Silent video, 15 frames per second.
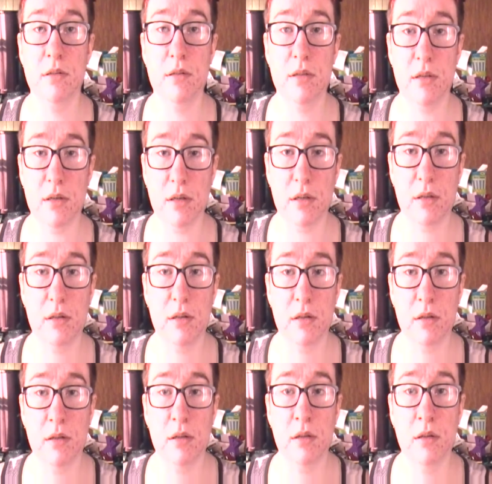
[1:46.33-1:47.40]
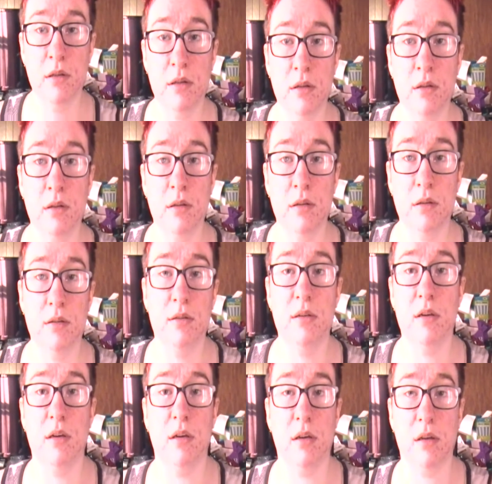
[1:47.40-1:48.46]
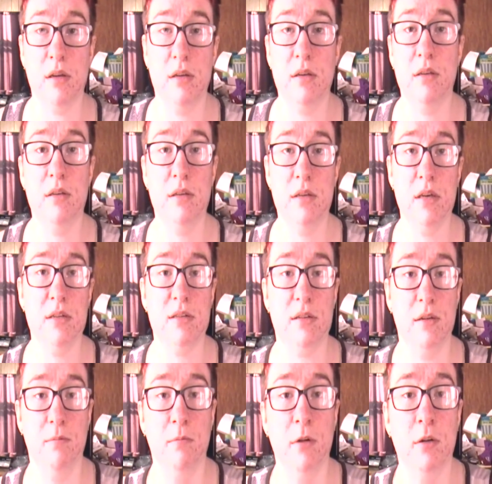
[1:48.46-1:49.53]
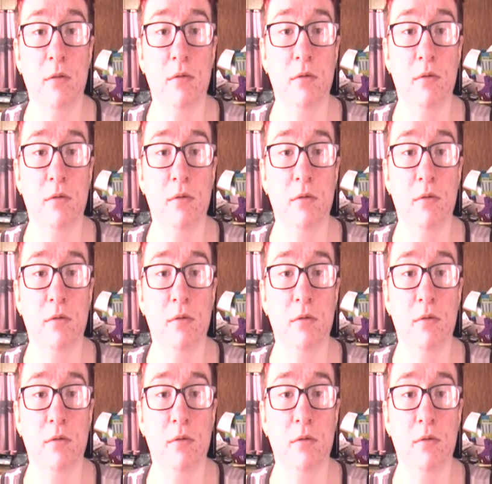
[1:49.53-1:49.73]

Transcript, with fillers: to to kiss them